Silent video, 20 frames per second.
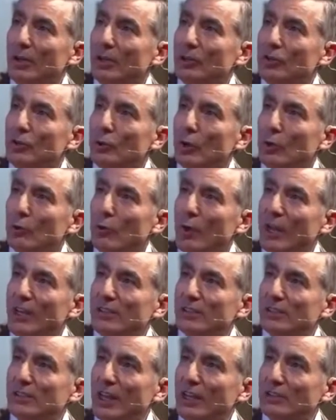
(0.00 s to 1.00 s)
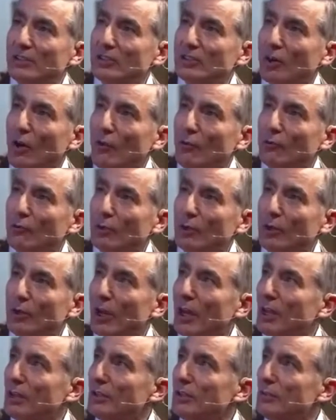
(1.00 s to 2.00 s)
and you erase that sulfur
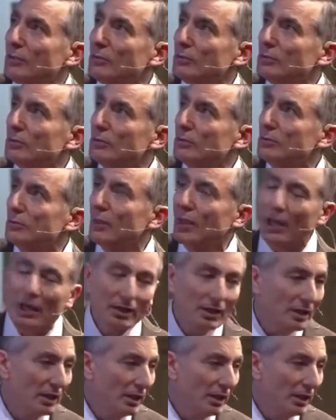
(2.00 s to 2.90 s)
and you do that.